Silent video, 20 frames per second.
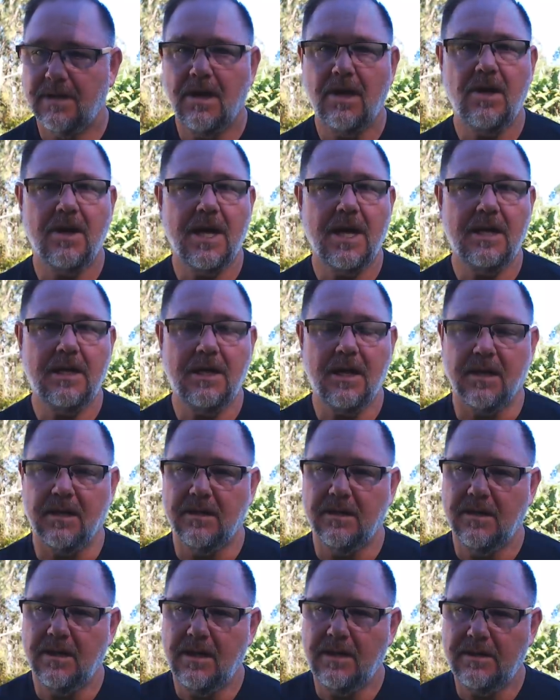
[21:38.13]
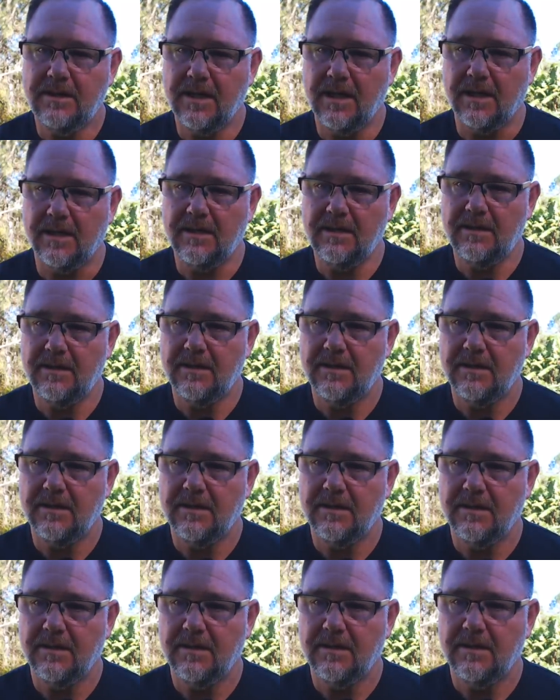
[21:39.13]
Oh, are you? Okay.
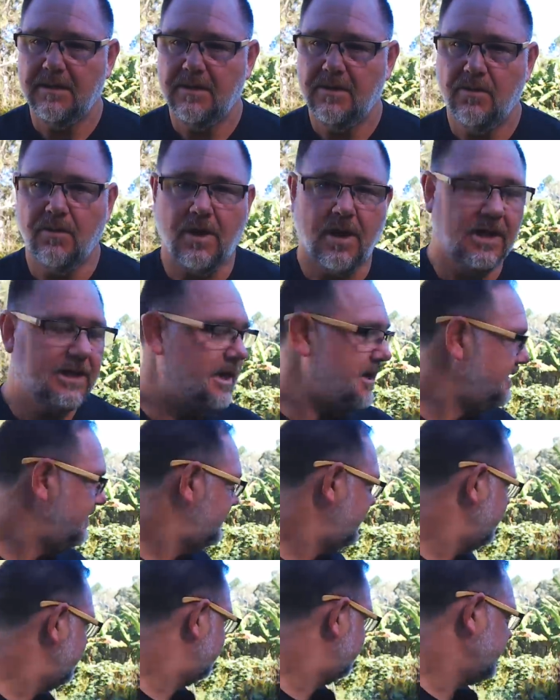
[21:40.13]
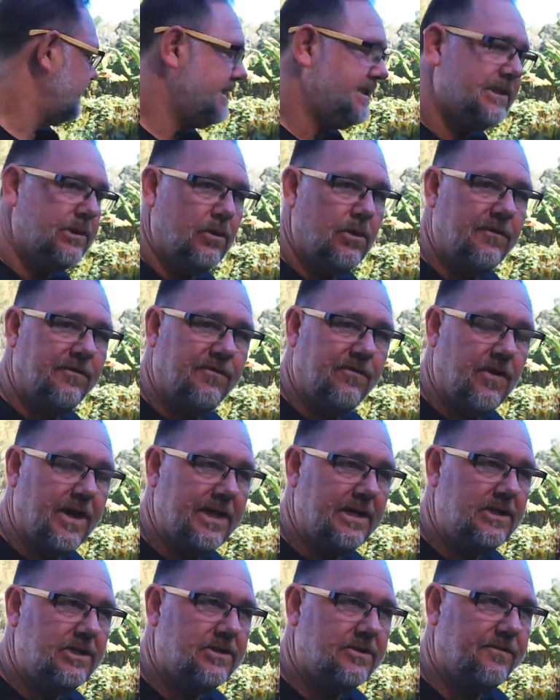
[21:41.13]
Well, I don't think these are a
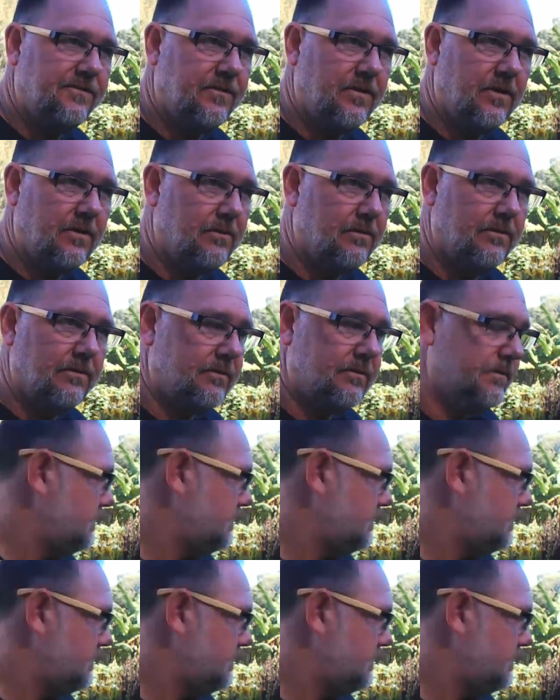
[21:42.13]
French from